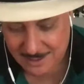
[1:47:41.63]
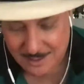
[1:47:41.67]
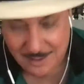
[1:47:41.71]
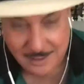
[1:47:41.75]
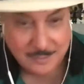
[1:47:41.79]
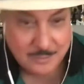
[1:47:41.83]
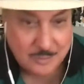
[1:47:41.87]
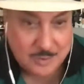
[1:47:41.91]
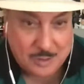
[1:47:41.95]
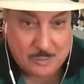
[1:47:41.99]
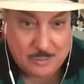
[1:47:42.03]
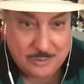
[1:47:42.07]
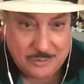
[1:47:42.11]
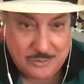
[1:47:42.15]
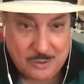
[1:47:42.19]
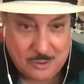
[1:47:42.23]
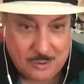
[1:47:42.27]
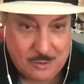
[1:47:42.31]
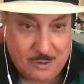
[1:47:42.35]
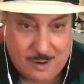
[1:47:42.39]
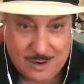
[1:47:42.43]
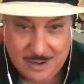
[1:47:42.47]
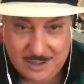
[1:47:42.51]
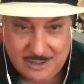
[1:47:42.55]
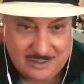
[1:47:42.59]
There was no
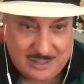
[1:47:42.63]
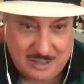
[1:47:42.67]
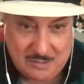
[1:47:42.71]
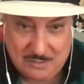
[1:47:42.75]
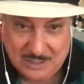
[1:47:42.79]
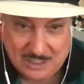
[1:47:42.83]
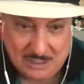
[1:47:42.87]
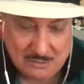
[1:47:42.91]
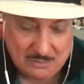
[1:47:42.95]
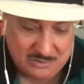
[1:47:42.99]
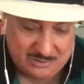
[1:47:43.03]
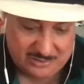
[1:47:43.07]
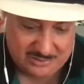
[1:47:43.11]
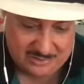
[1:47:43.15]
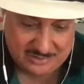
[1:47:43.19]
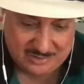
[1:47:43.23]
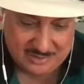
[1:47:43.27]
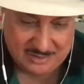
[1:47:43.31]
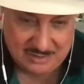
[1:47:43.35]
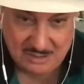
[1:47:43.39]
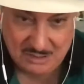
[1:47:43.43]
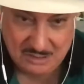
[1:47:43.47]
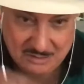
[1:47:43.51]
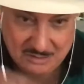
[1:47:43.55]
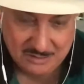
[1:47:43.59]
gardens. Everything was,
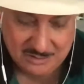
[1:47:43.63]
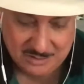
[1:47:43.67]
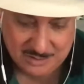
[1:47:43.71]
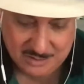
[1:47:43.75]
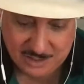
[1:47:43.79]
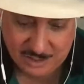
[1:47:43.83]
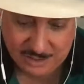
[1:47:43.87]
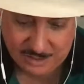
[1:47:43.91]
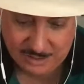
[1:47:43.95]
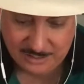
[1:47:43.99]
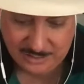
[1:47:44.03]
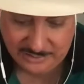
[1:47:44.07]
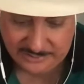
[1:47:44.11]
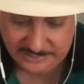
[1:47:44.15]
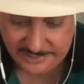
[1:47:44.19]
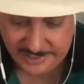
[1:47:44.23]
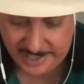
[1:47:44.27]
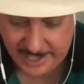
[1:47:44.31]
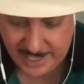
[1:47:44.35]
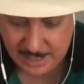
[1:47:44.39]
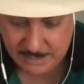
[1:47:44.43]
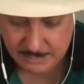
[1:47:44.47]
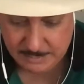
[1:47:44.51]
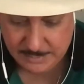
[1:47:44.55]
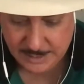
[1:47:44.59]
dirt and
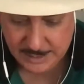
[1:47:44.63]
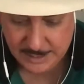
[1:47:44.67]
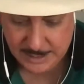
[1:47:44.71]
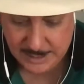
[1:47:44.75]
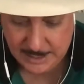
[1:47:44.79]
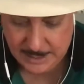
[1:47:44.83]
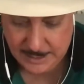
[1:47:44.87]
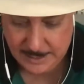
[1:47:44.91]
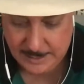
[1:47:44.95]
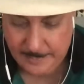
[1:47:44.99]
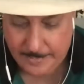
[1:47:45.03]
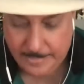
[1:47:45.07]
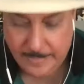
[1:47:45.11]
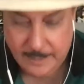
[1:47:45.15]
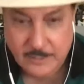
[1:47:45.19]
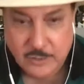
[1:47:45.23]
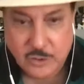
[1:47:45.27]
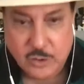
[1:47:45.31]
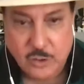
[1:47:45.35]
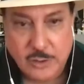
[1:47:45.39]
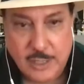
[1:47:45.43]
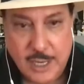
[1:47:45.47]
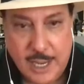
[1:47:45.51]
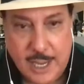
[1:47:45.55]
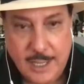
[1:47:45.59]
sand. But
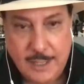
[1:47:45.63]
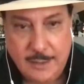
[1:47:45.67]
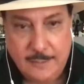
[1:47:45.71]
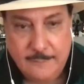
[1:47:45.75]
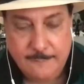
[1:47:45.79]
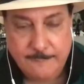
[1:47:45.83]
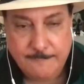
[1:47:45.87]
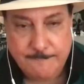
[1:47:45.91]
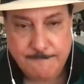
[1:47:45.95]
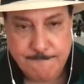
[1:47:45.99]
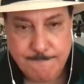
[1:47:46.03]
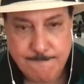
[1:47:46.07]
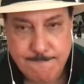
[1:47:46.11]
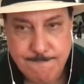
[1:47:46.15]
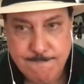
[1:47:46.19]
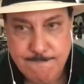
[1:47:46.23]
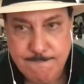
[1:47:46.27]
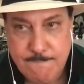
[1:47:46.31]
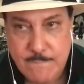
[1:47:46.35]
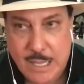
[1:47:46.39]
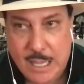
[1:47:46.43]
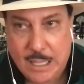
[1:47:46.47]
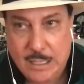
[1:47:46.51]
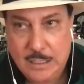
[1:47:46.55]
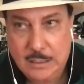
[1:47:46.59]
today,
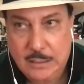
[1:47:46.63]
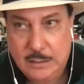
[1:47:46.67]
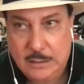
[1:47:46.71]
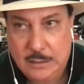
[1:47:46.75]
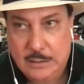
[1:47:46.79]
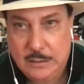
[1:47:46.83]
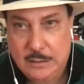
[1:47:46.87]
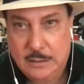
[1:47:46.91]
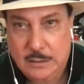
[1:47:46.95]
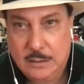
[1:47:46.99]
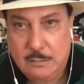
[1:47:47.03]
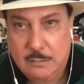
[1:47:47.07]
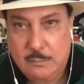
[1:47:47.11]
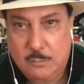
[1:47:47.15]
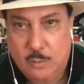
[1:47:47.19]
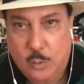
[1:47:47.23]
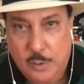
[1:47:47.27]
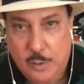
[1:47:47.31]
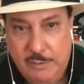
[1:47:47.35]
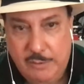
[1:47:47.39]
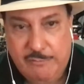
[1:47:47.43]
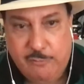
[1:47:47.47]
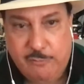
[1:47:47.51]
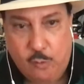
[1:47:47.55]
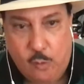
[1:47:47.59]

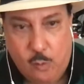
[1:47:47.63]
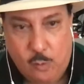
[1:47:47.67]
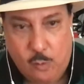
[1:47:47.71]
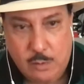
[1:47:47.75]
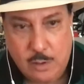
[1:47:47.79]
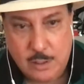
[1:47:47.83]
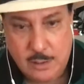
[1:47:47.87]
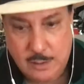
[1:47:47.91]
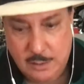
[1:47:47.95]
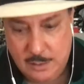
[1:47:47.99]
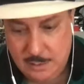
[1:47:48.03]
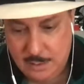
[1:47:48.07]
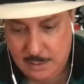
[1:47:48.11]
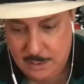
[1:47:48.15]
moving forward,